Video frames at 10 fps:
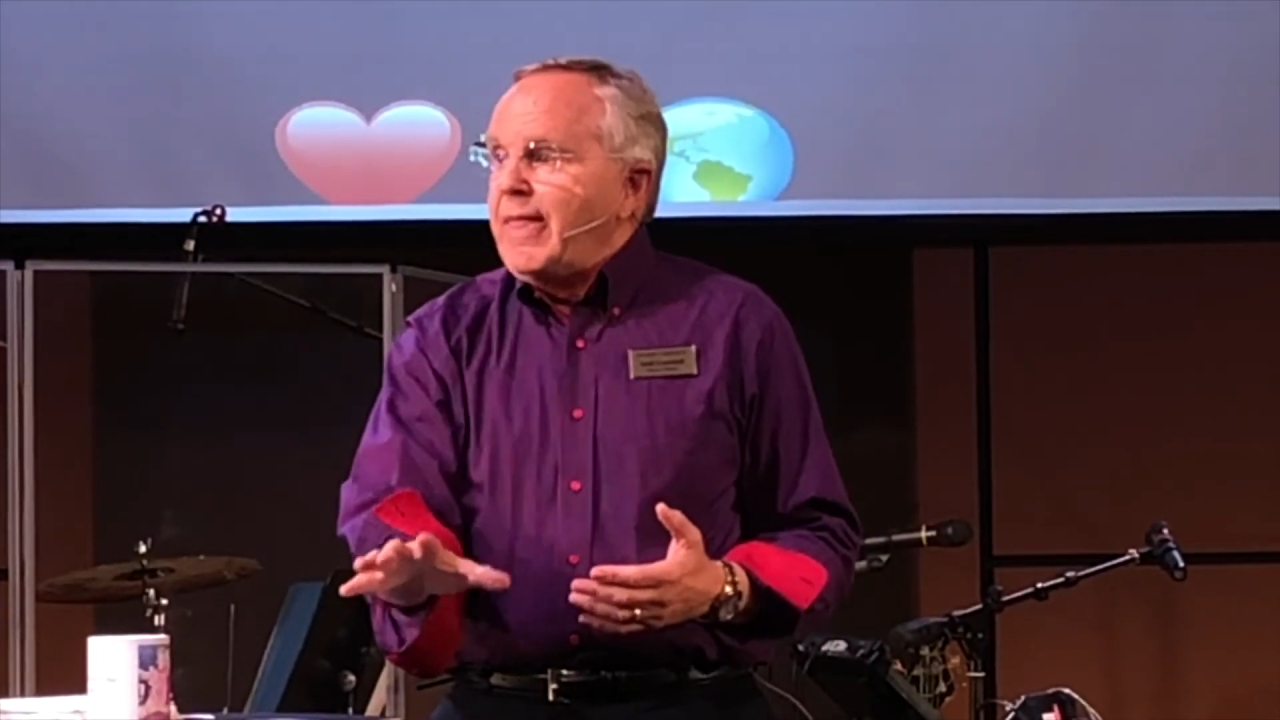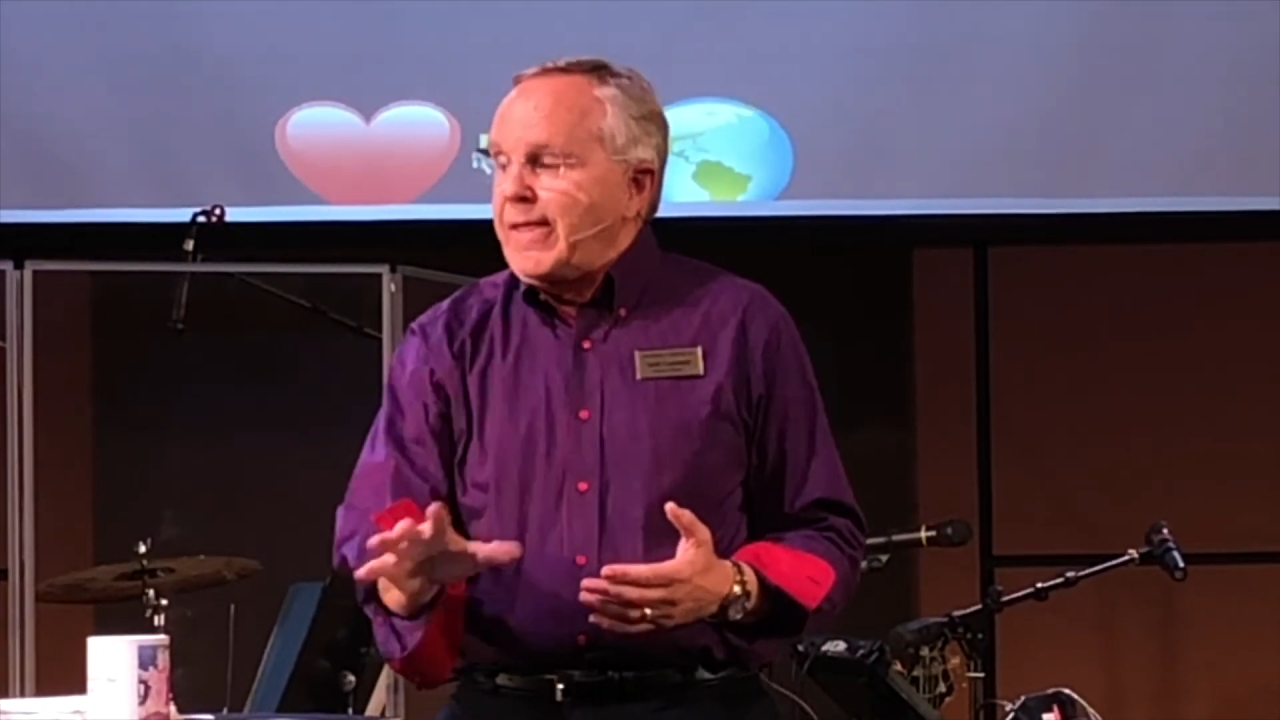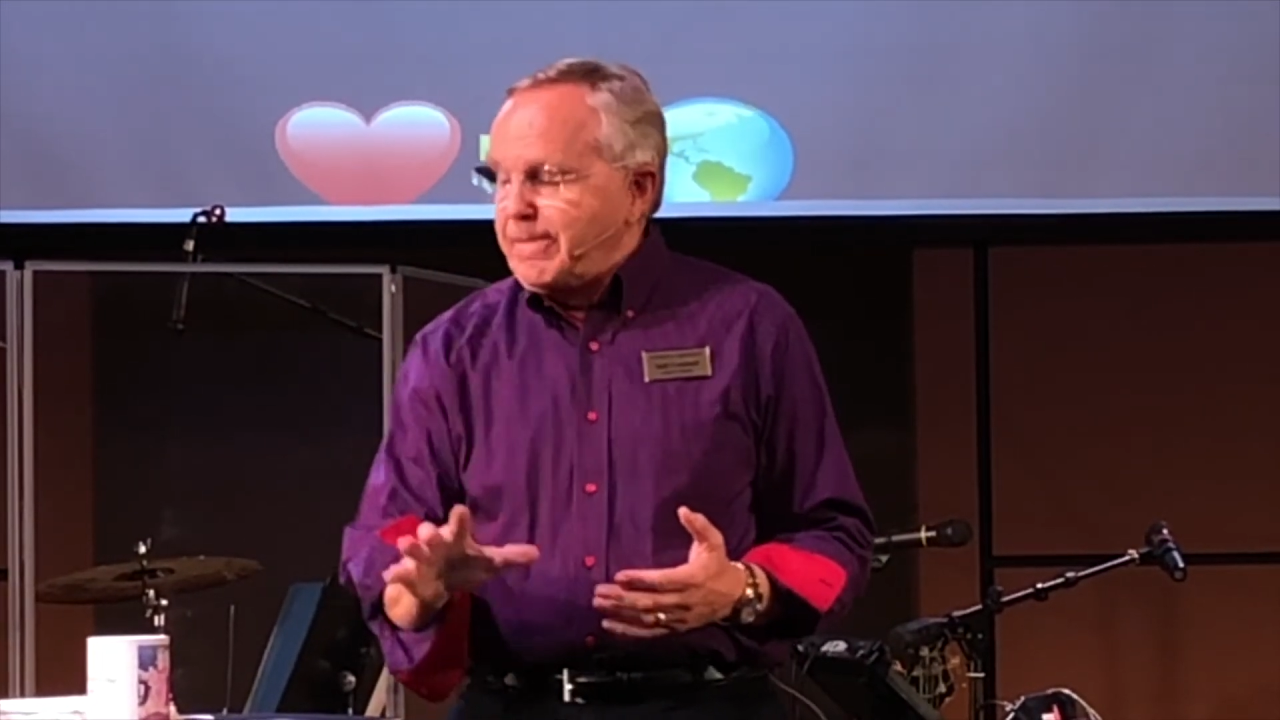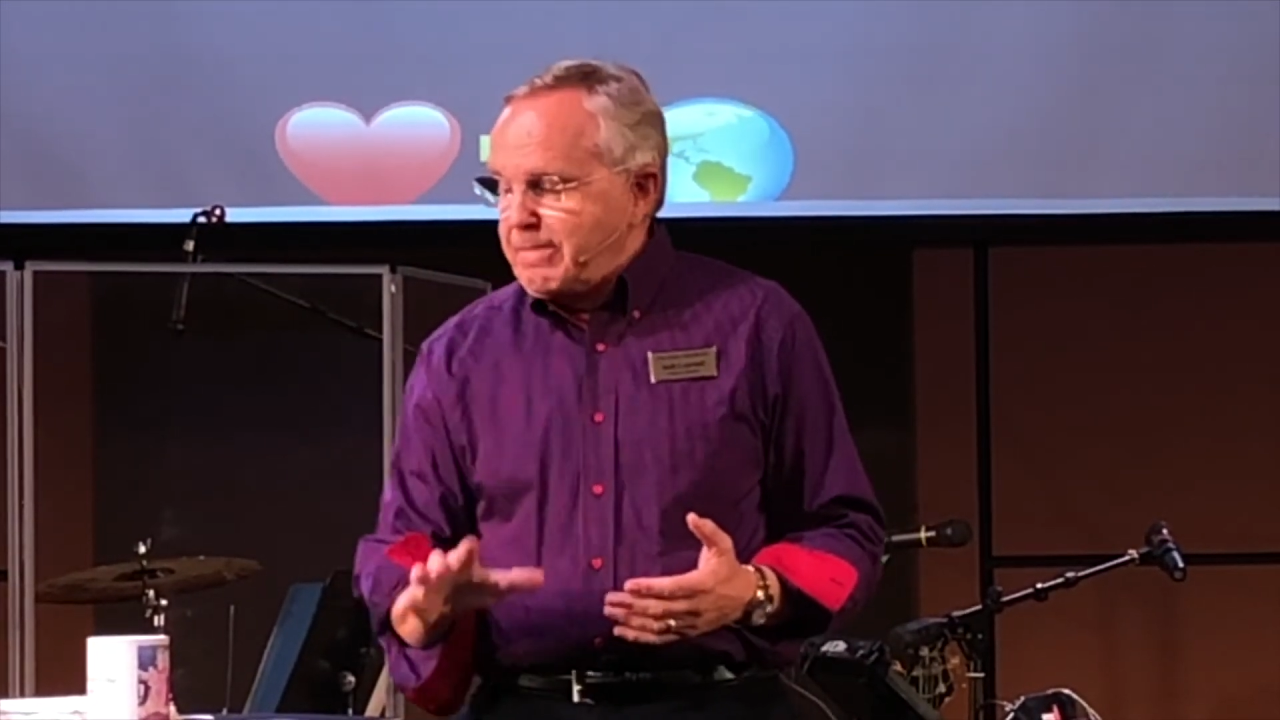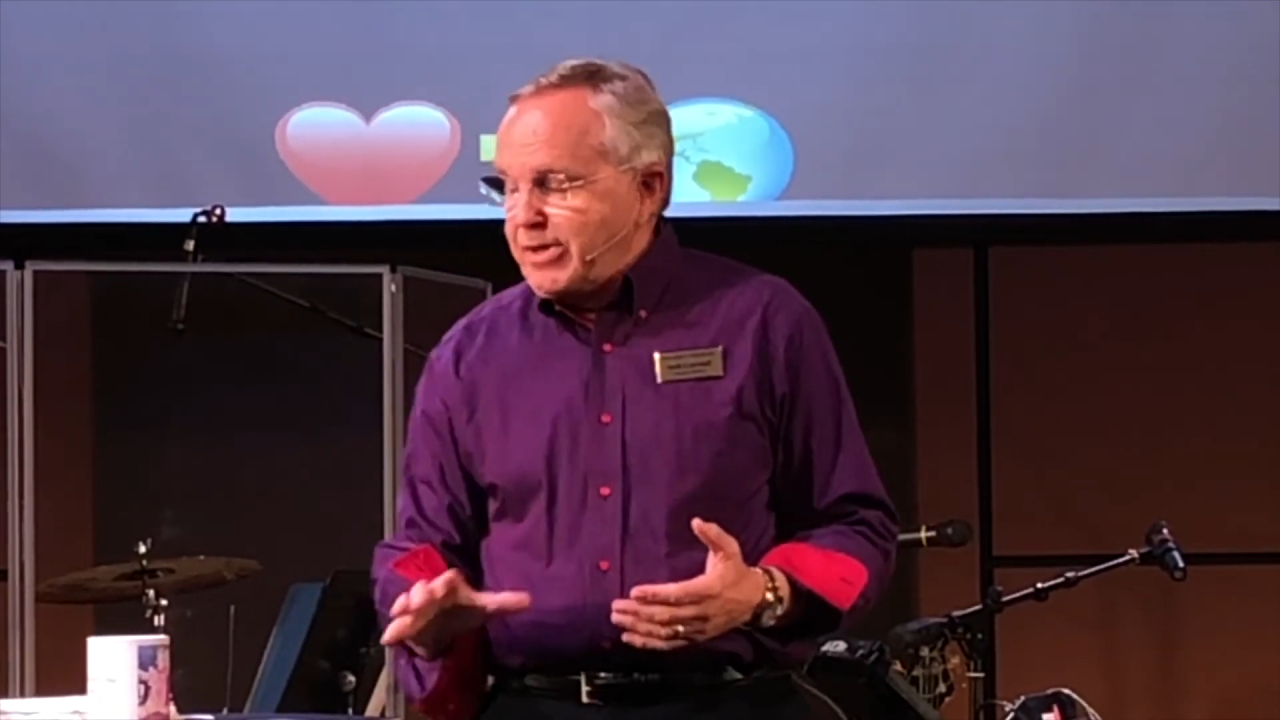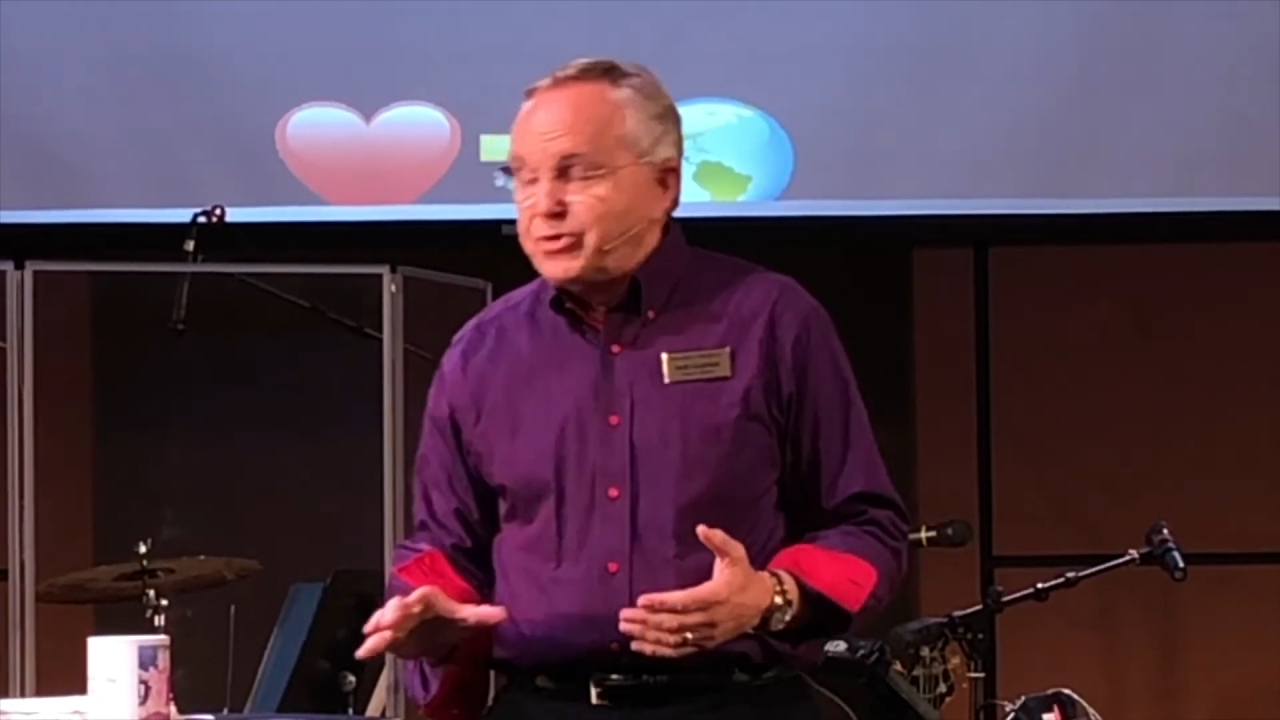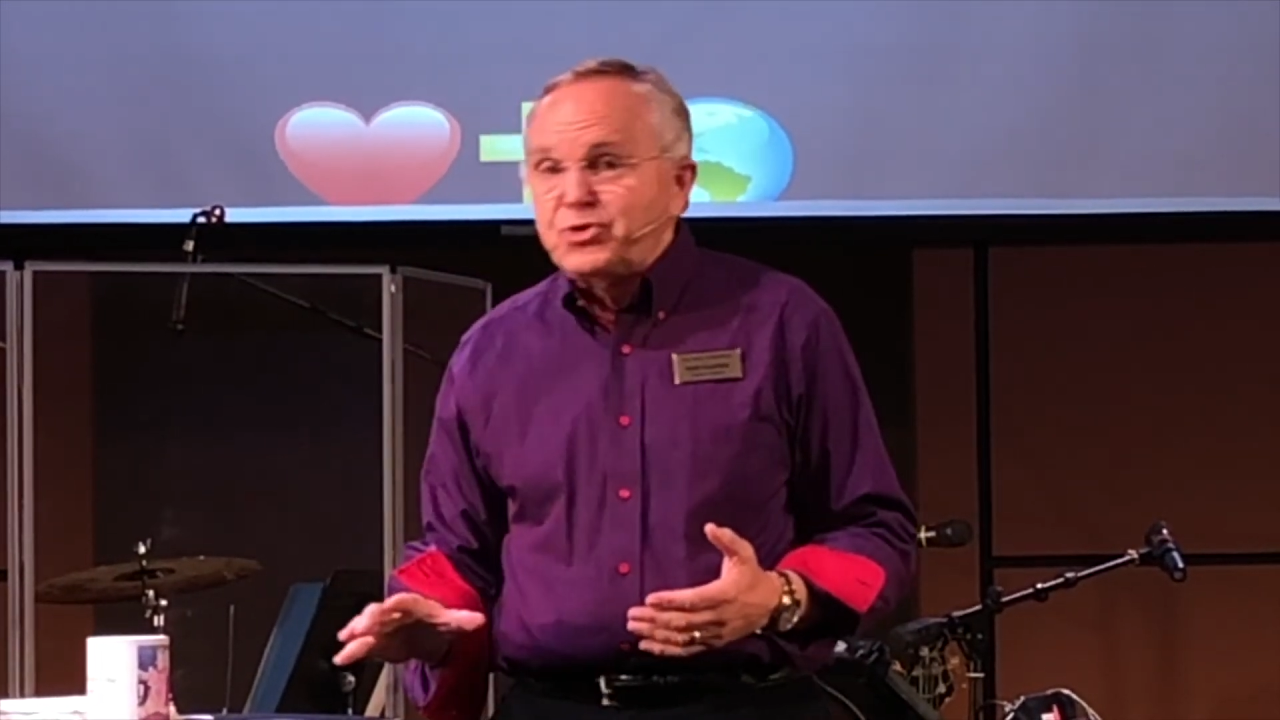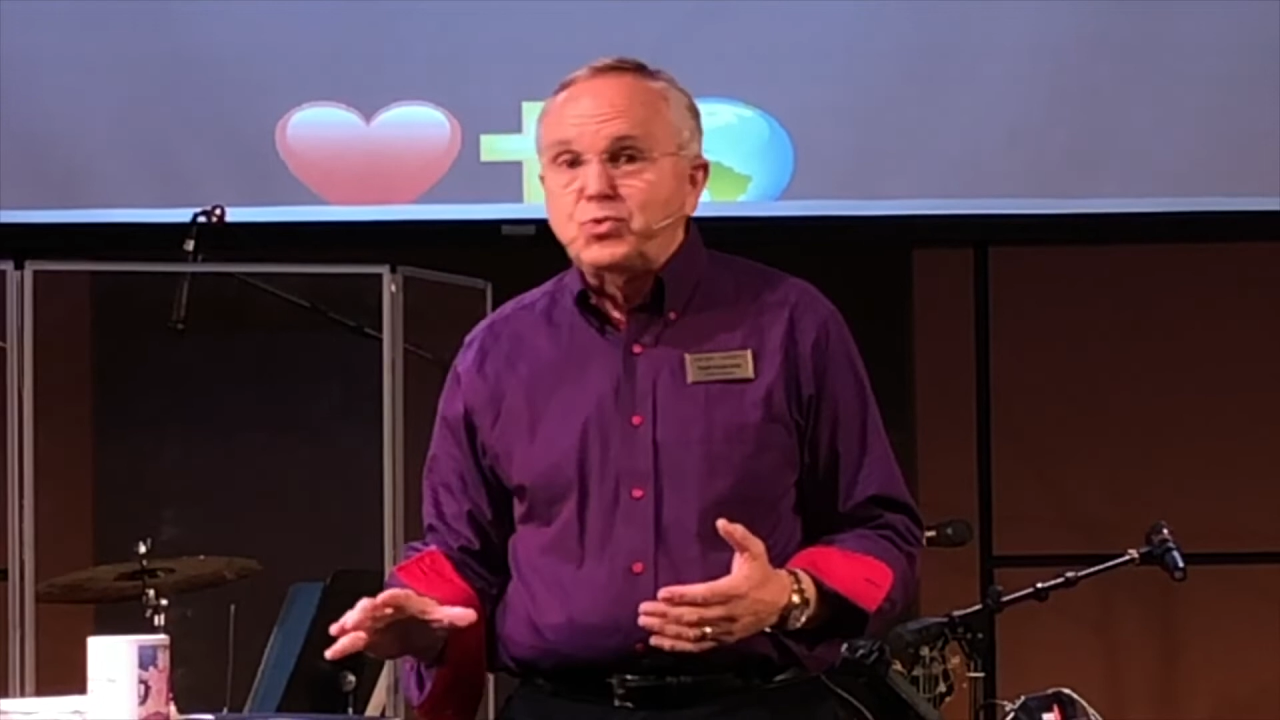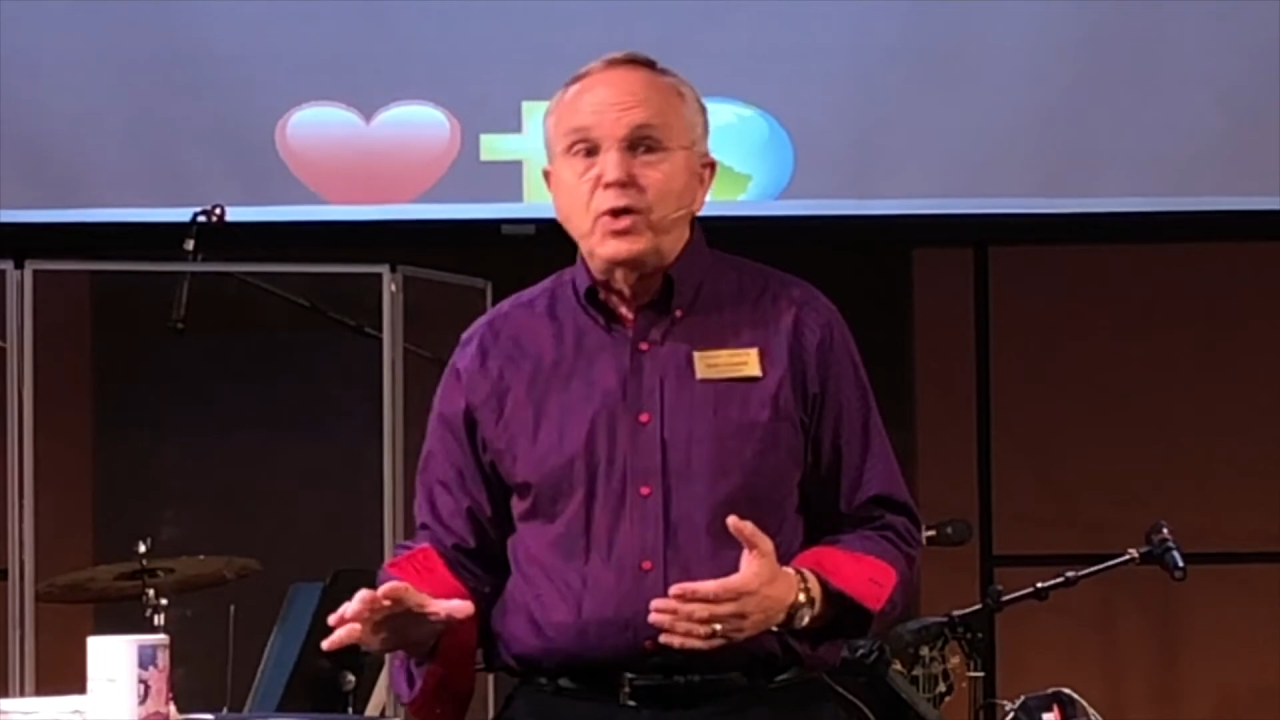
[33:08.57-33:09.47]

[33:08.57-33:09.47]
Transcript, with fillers: And the mother says,